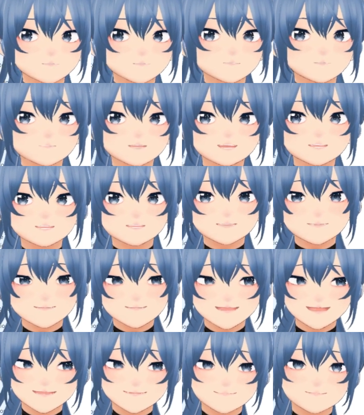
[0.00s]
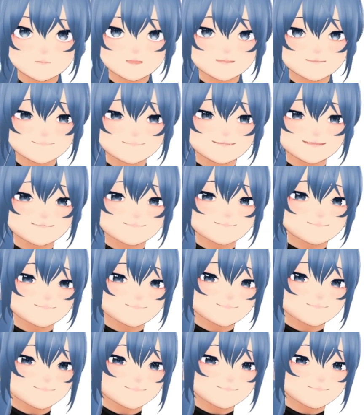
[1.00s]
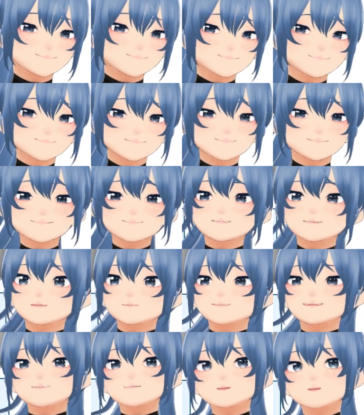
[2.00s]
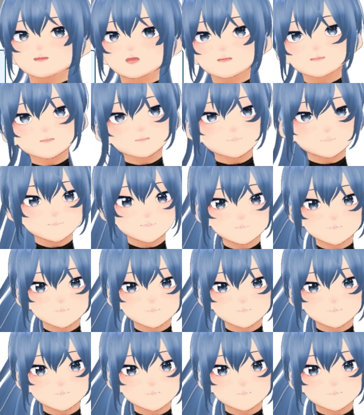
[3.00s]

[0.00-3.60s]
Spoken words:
In what context? In a sexual context,